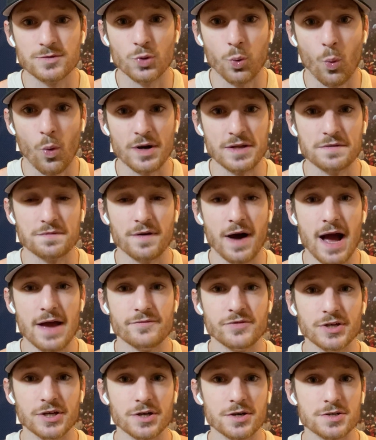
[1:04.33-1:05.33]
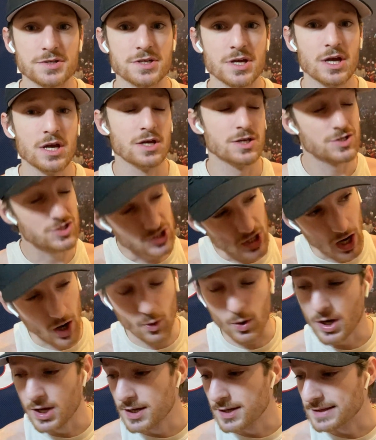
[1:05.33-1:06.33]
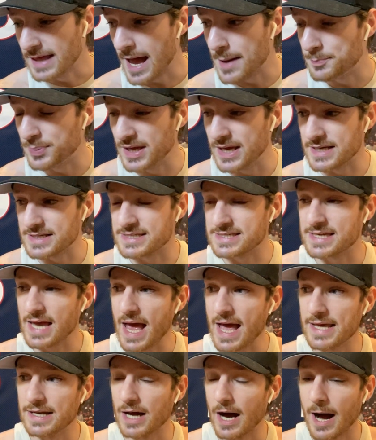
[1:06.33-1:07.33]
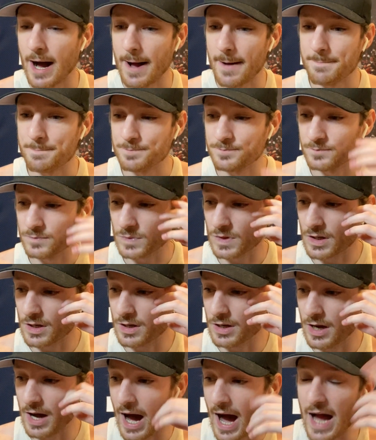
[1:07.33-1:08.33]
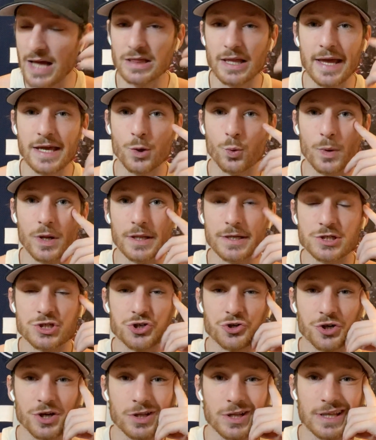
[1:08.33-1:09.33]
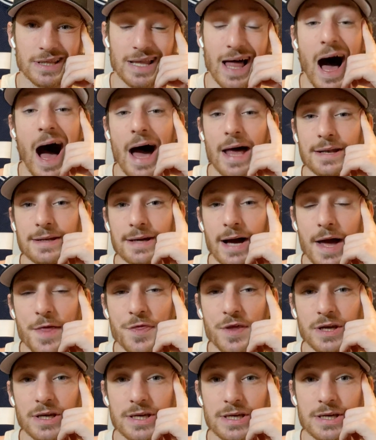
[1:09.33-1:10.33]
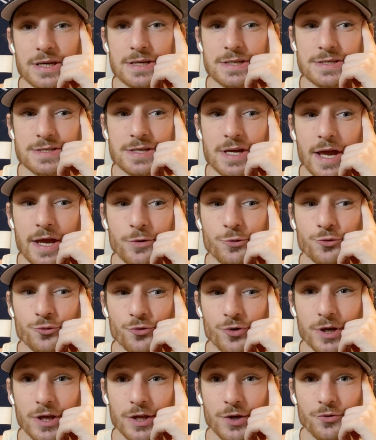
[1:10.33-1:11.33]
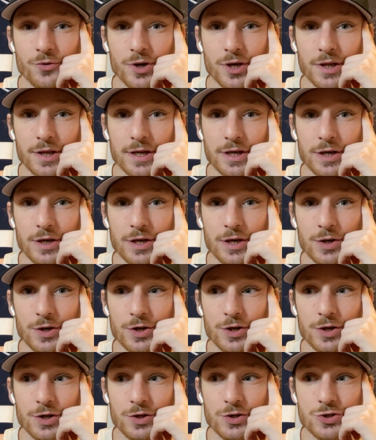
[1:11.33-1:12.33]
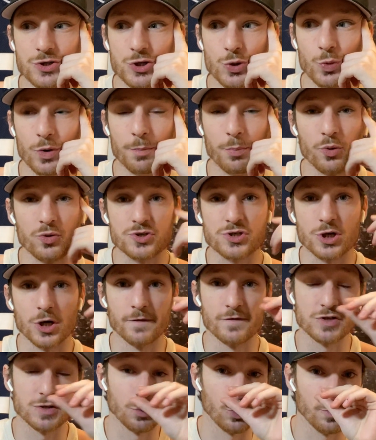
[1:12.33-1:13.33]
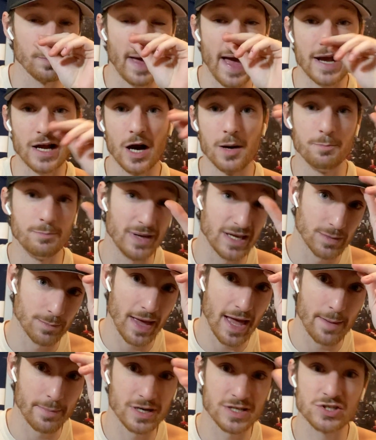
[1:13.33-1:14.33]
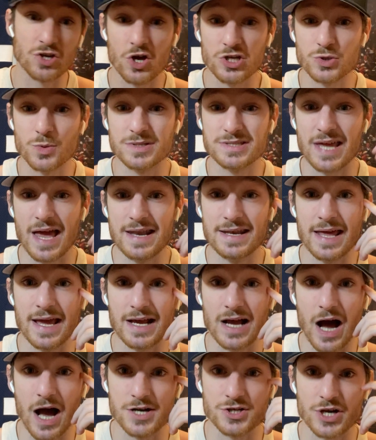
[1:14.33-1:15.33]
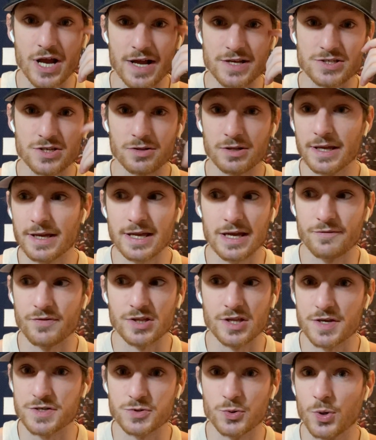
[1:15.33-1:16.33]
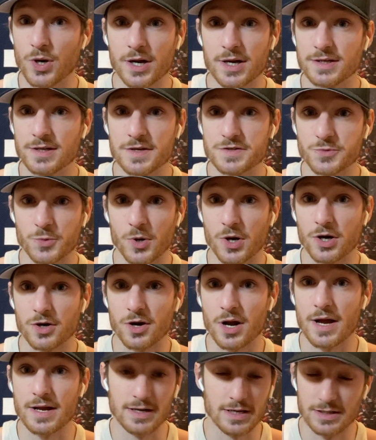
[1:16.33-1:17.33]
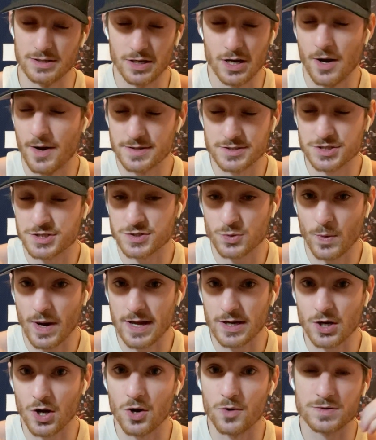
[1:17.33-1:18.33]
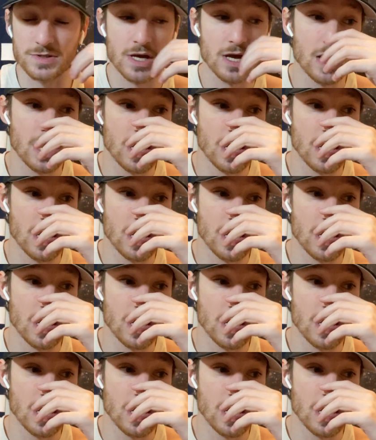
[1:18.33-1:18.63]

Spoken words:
25 years. So, that being said, I like Willie Trill a lot. I think he is a really, really doable, serviceable backup big man, but it's also a 10-day contract. So, like, if it doesn't work, it doesn't work, right? It's just the way it goes.